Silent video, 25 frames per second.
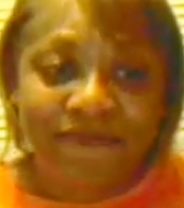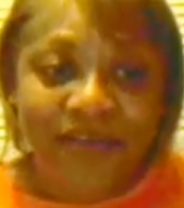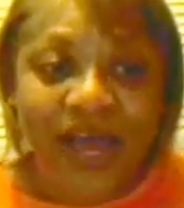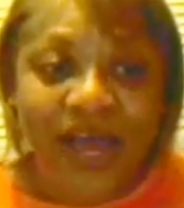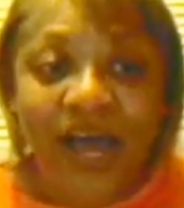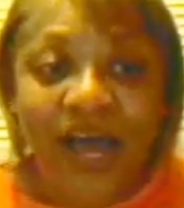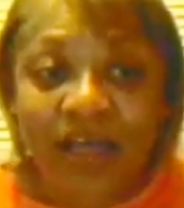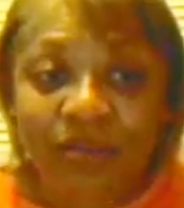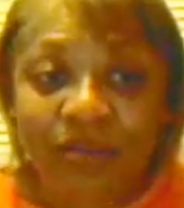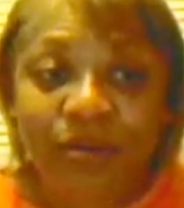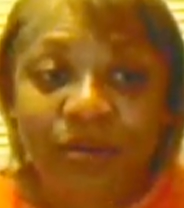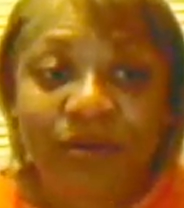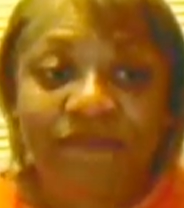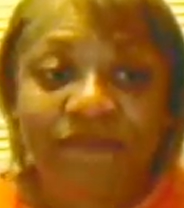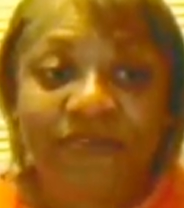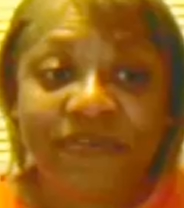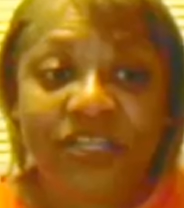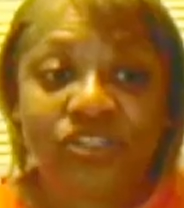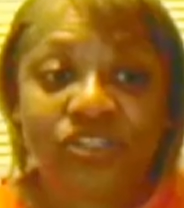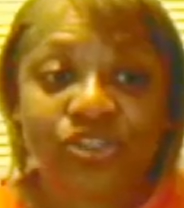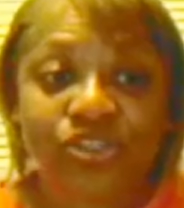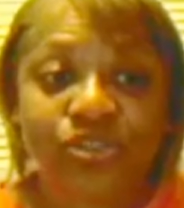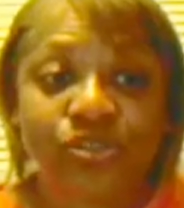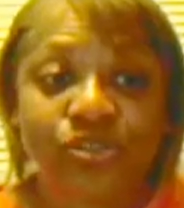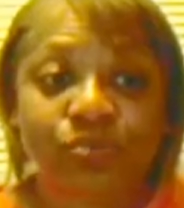other
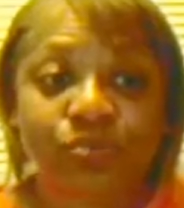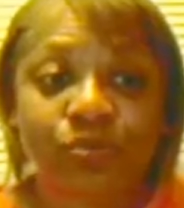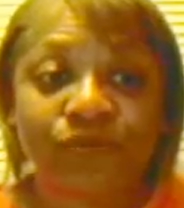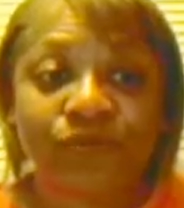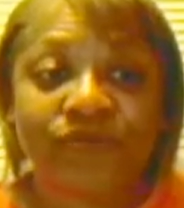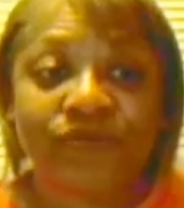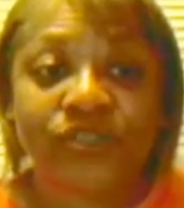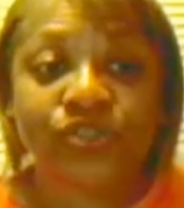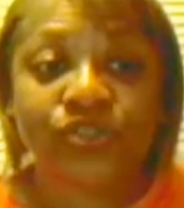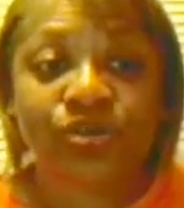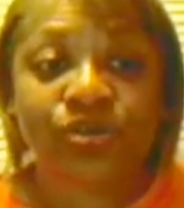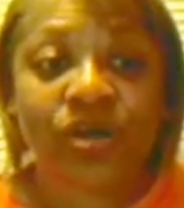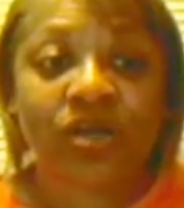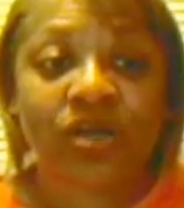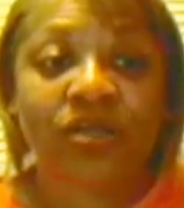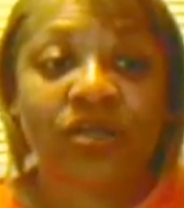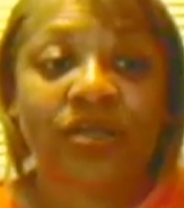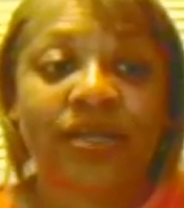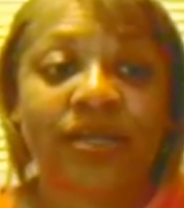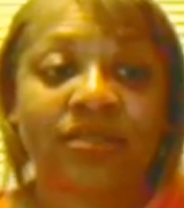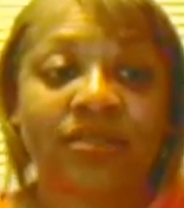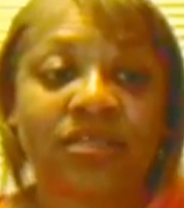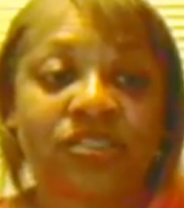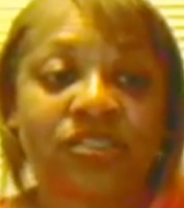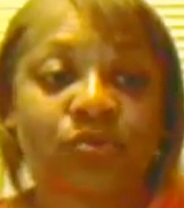Avengers movies, you're gonna
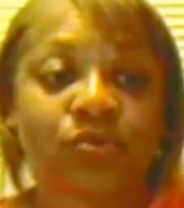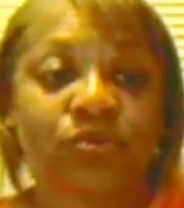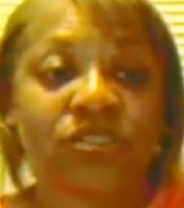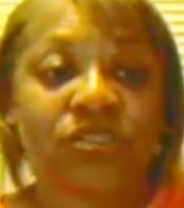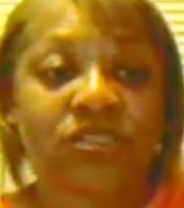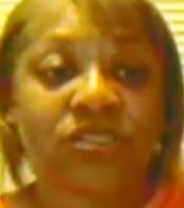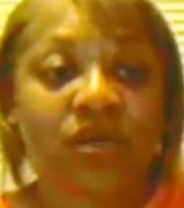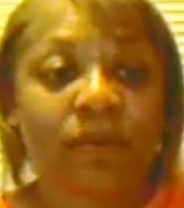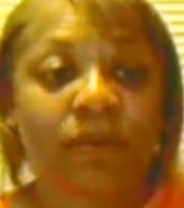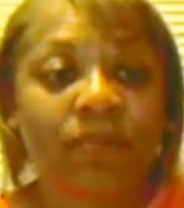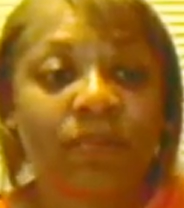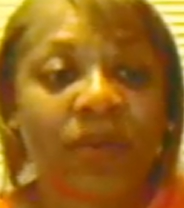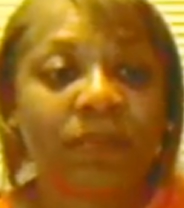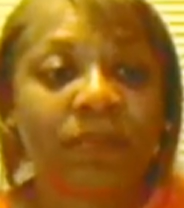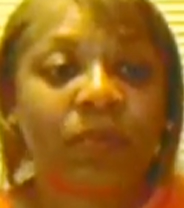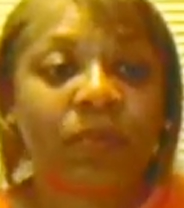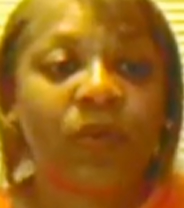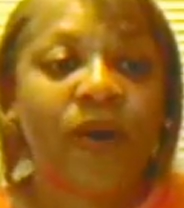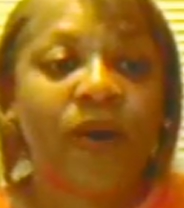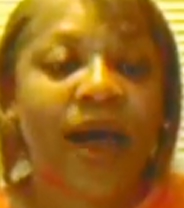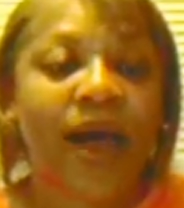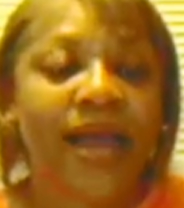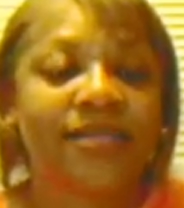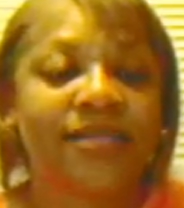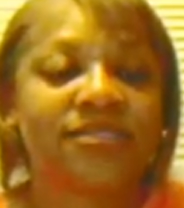like this one. Some
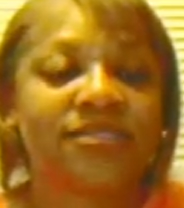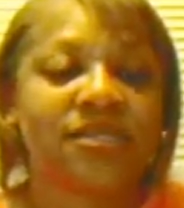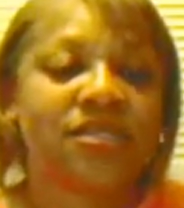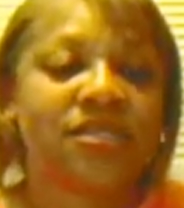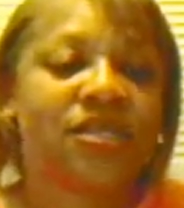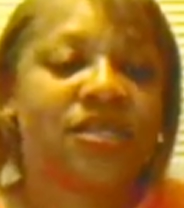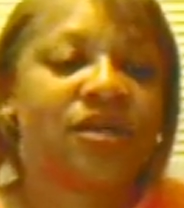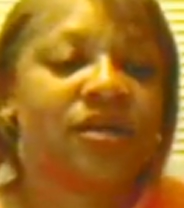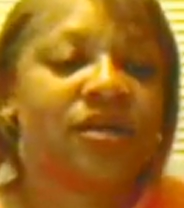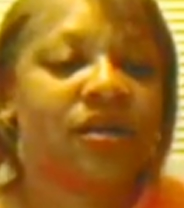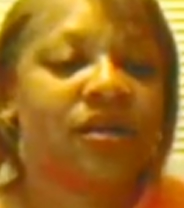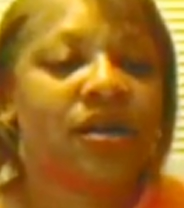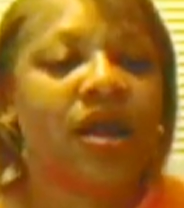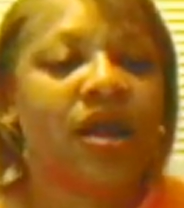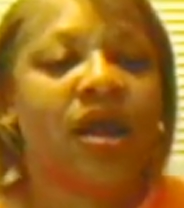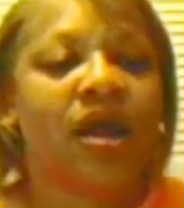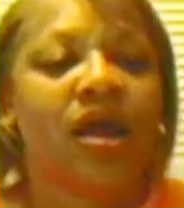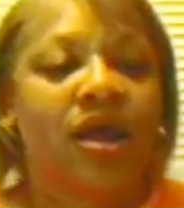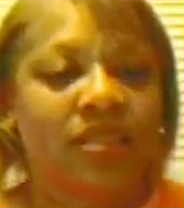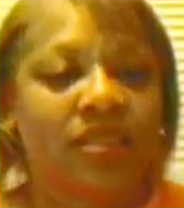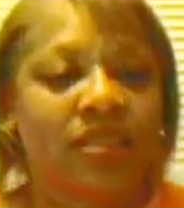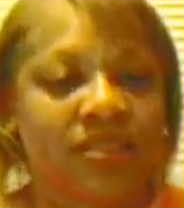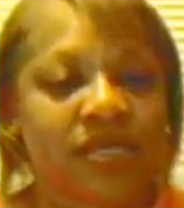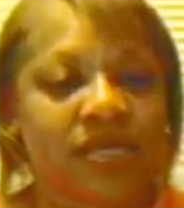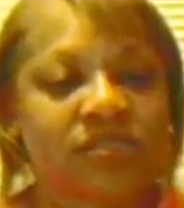people, I did hear
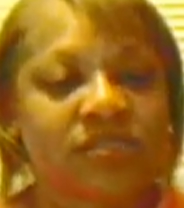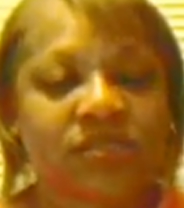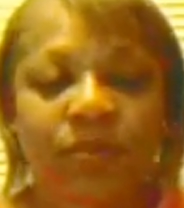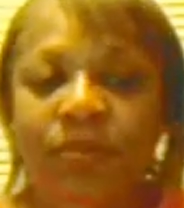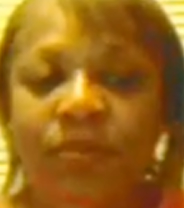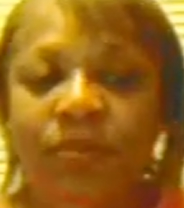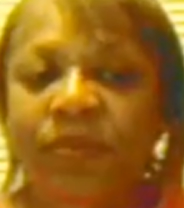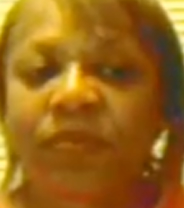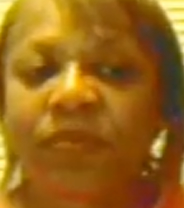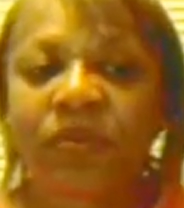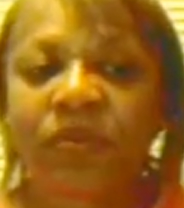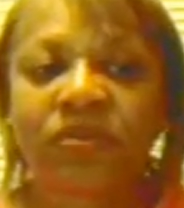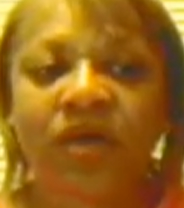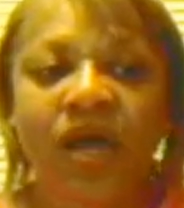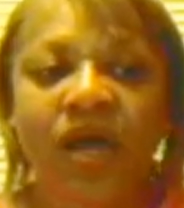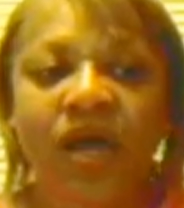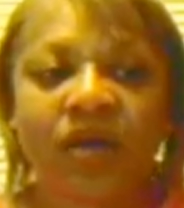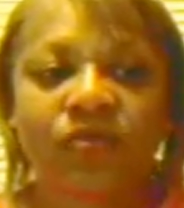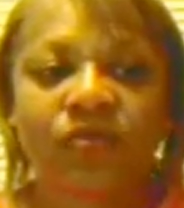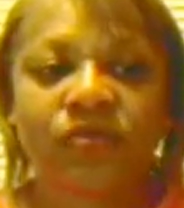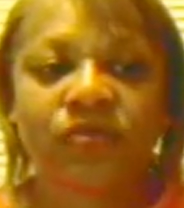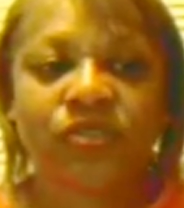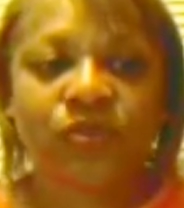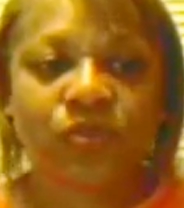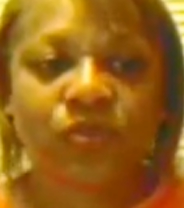that some people thought
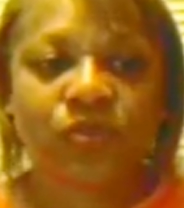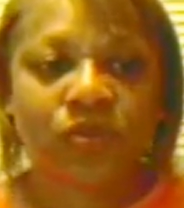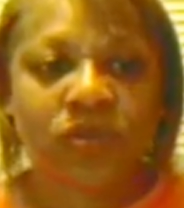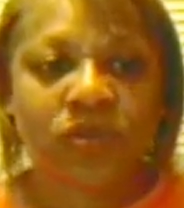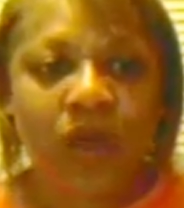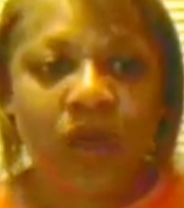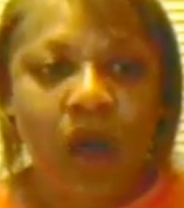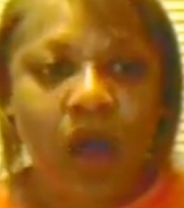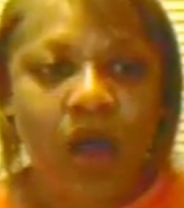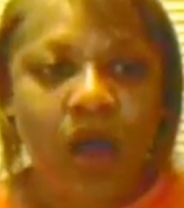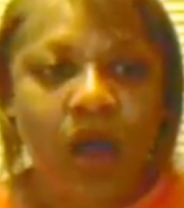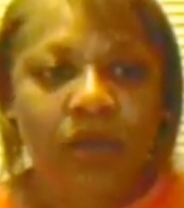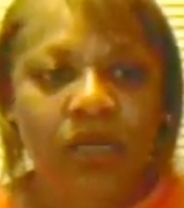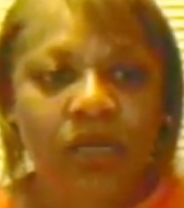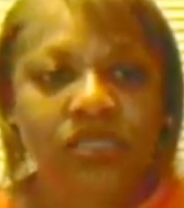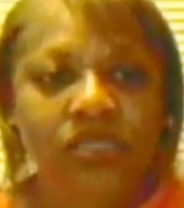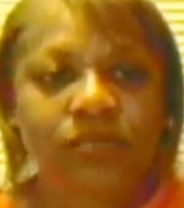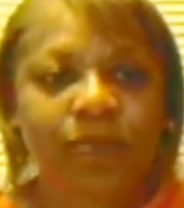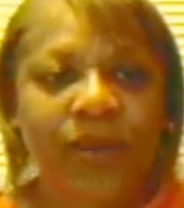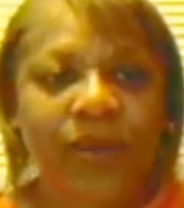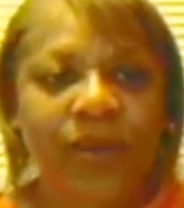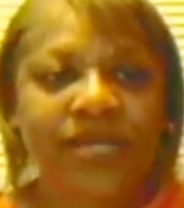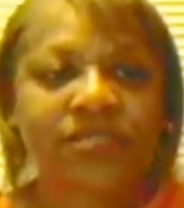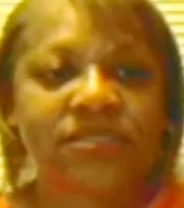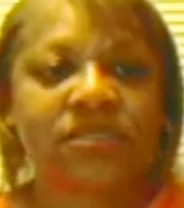it was too long,
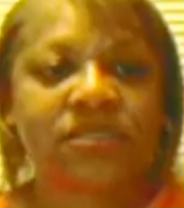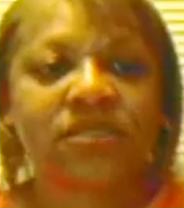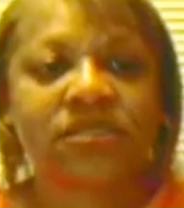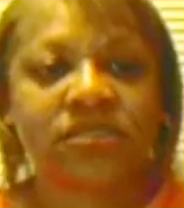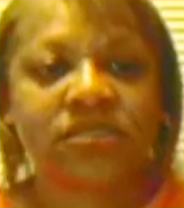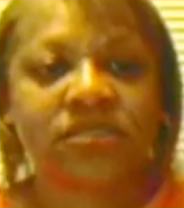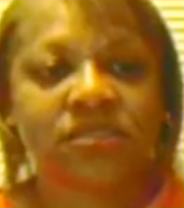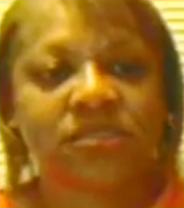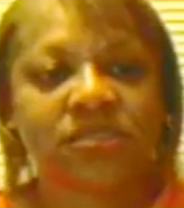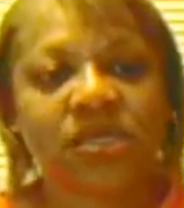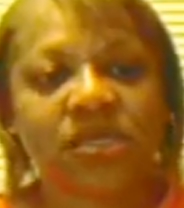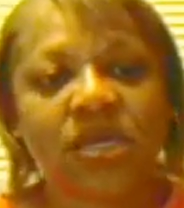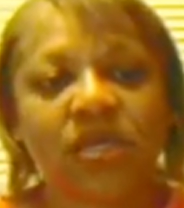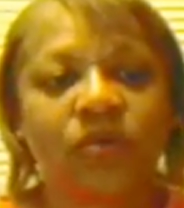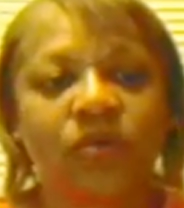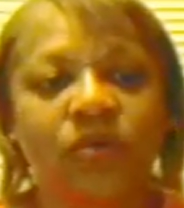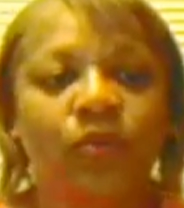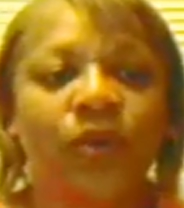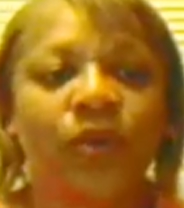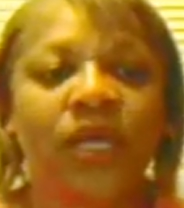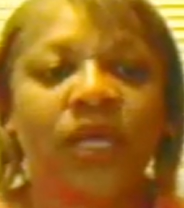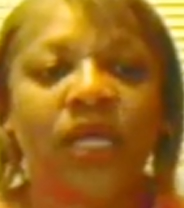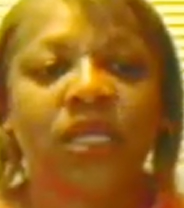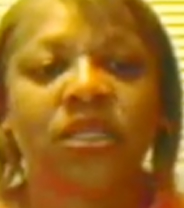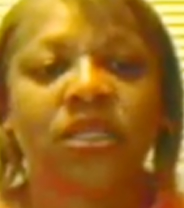especially the scene
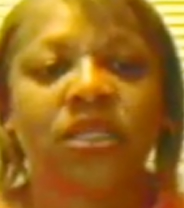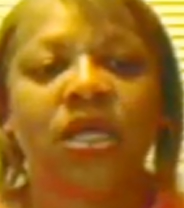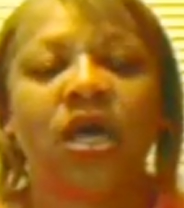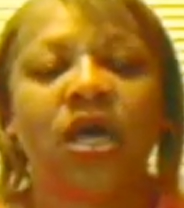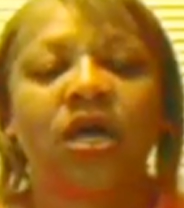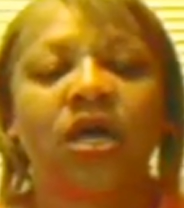with